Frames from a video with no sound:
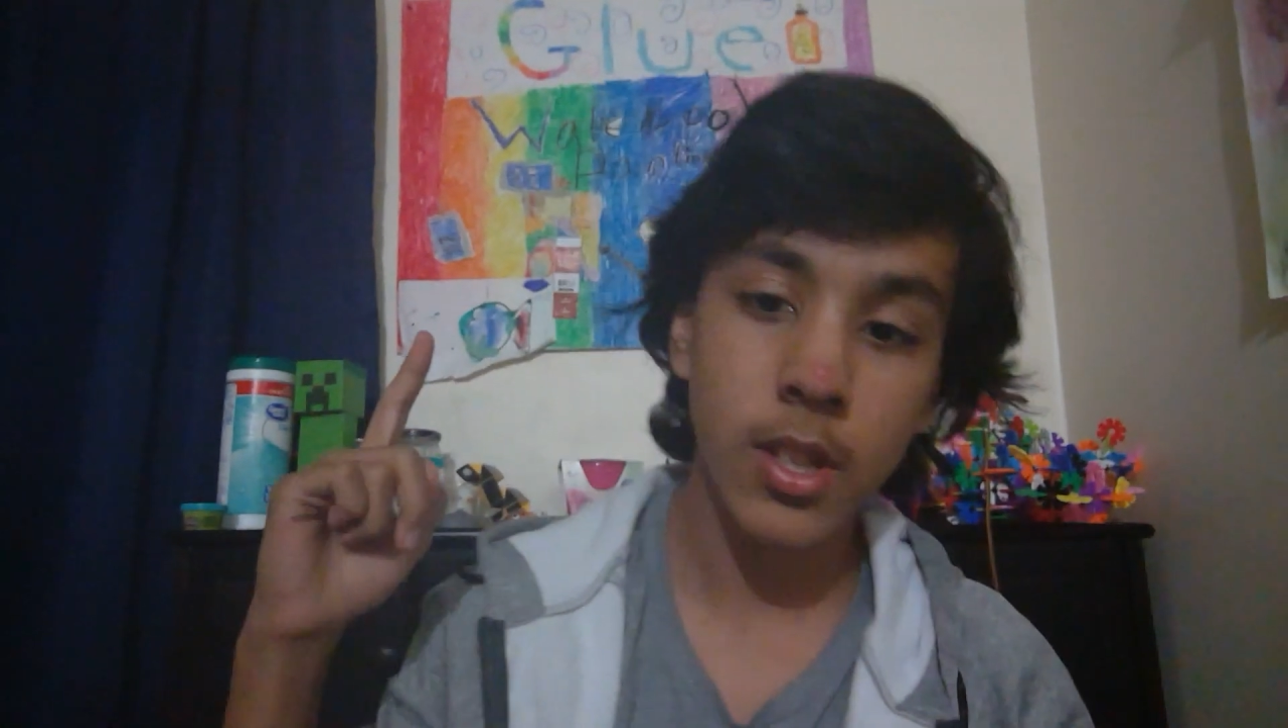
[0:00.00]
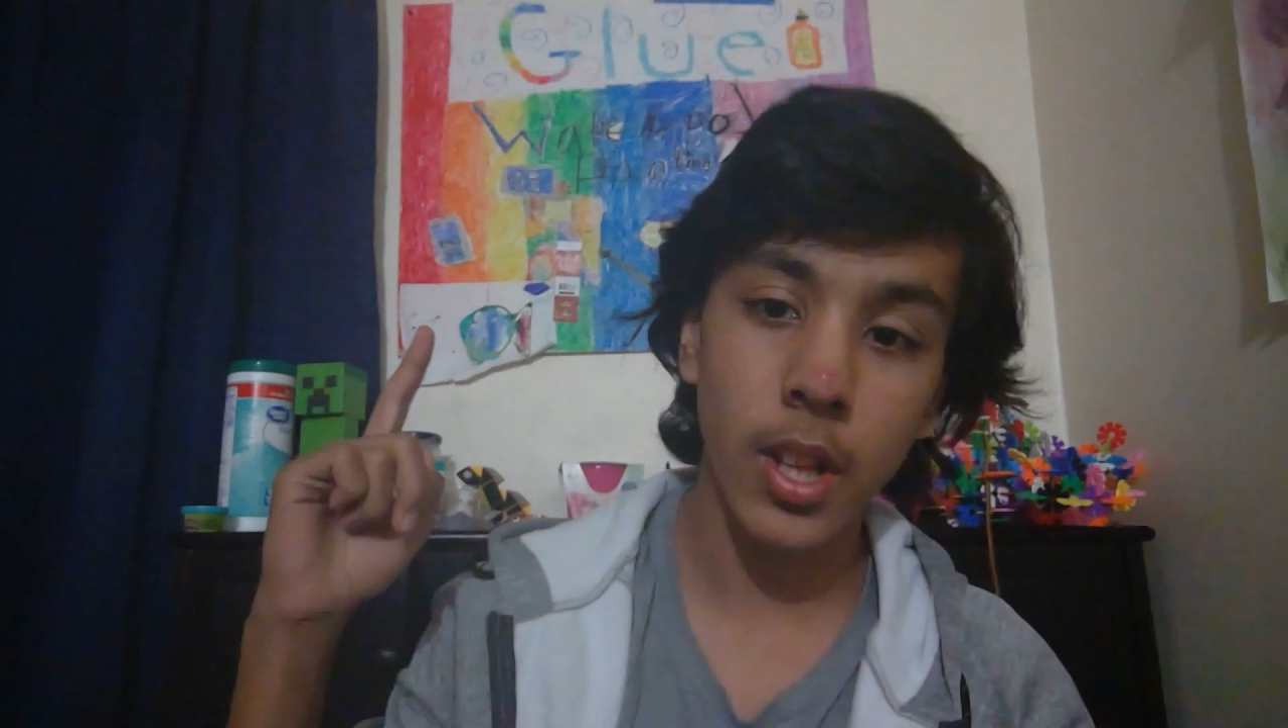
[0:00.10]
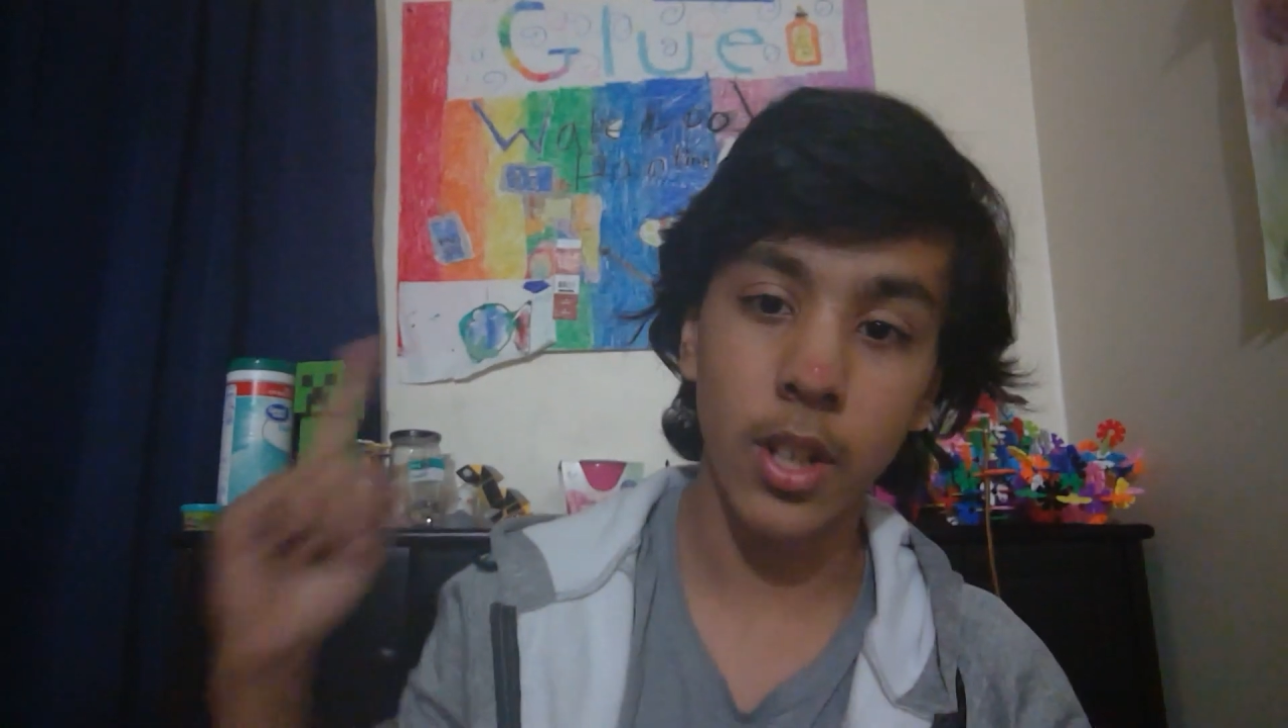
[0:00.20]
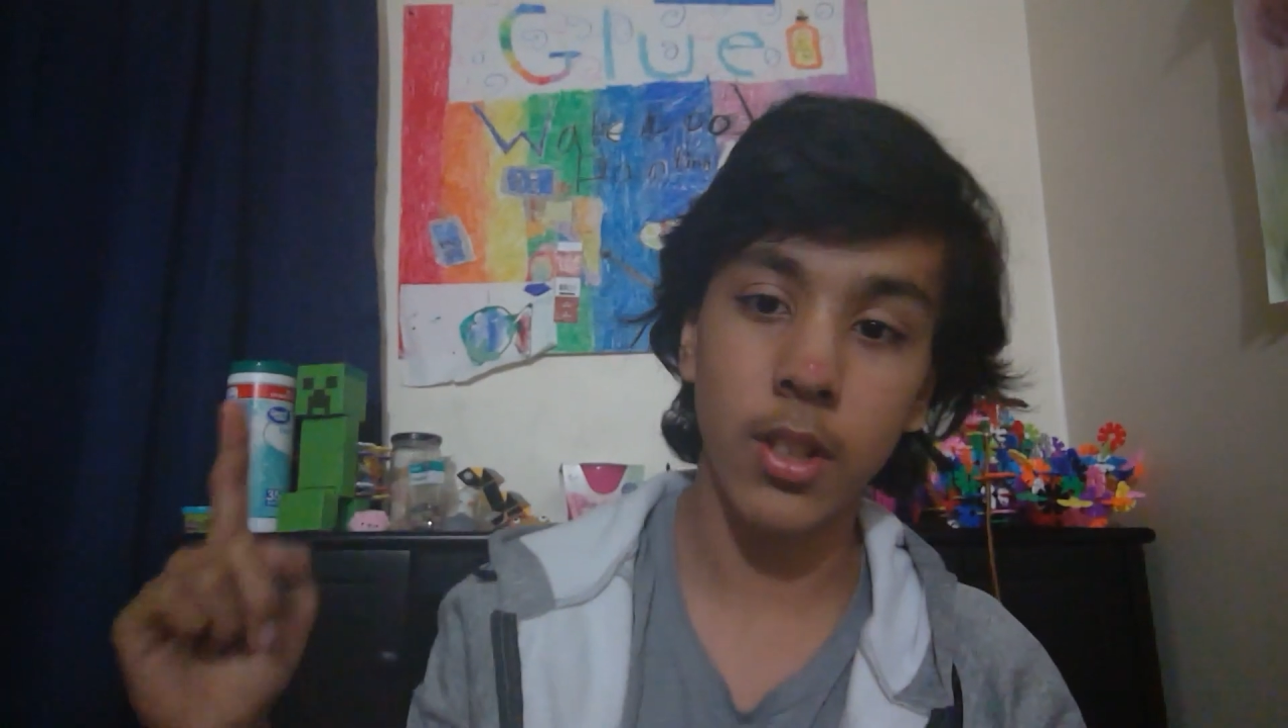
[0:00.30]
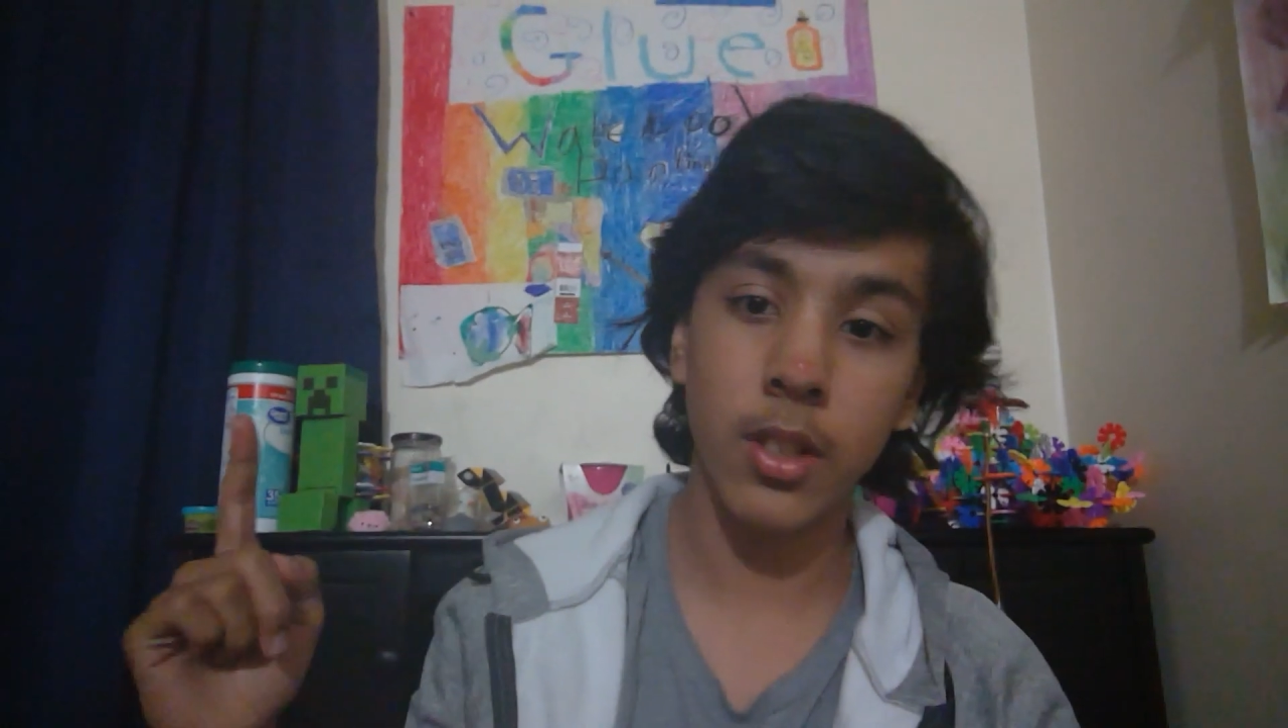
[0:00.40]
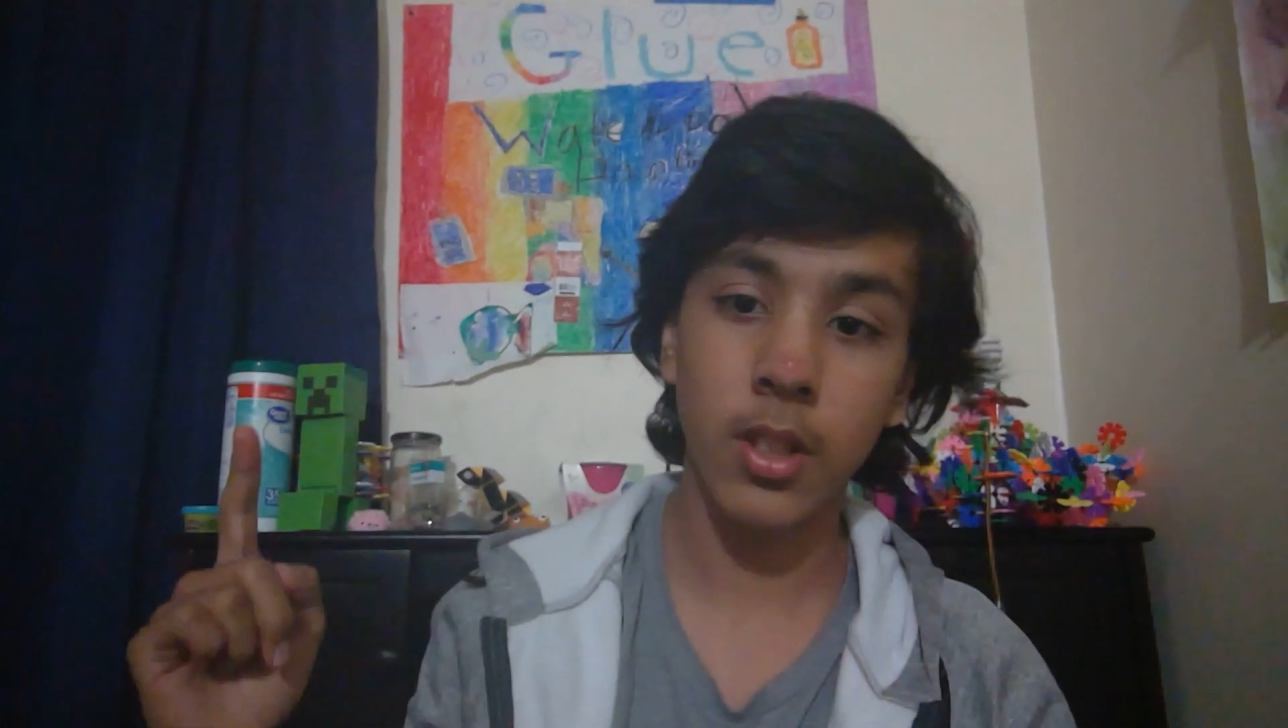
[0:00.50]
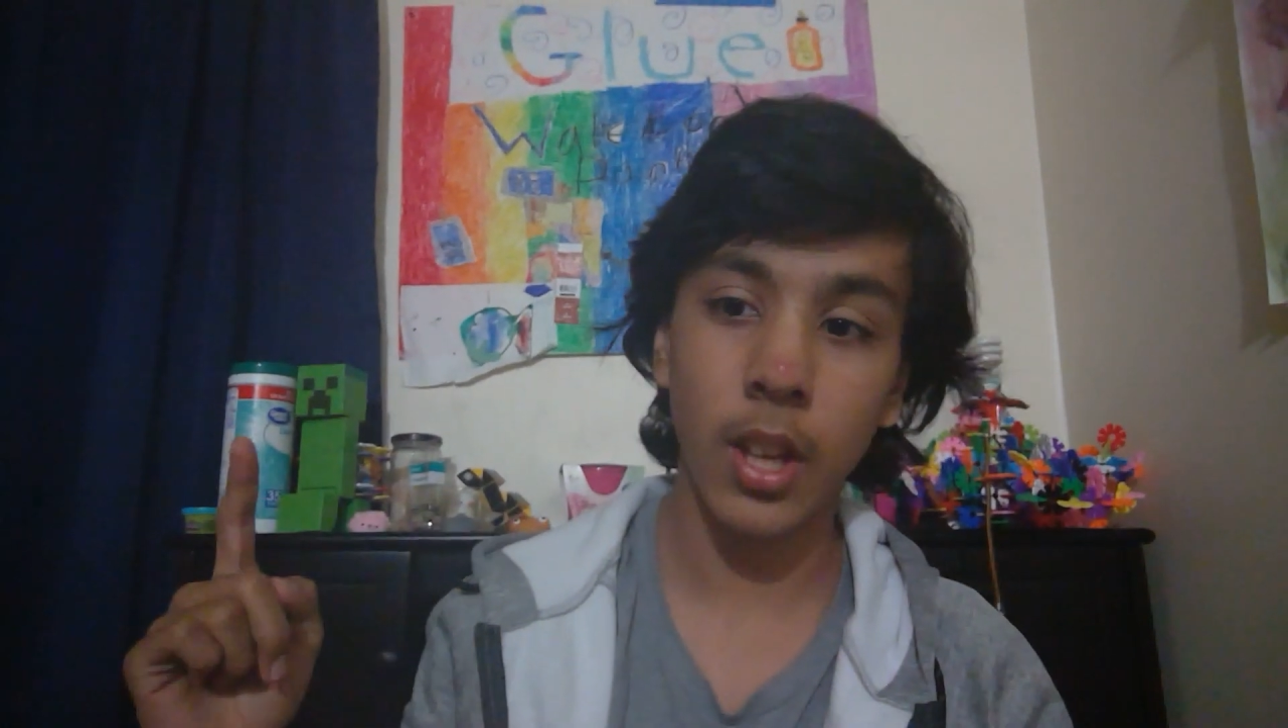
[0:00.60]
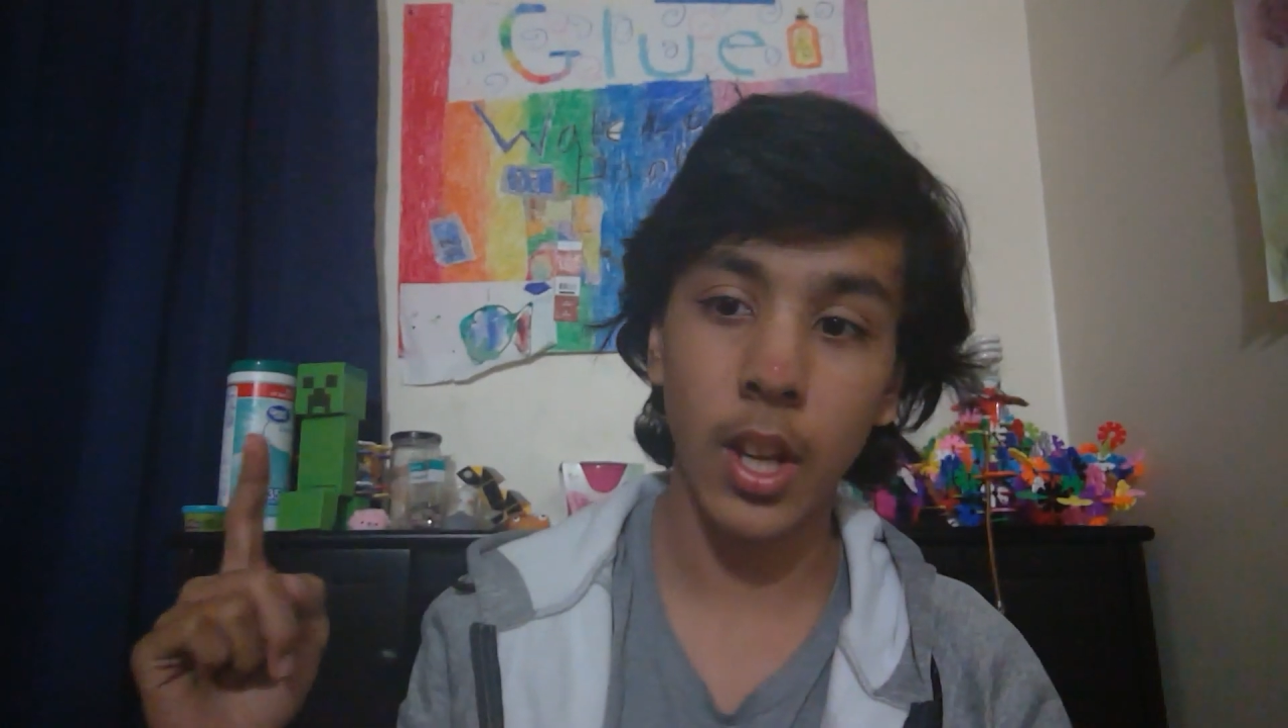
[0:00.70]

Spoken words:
that is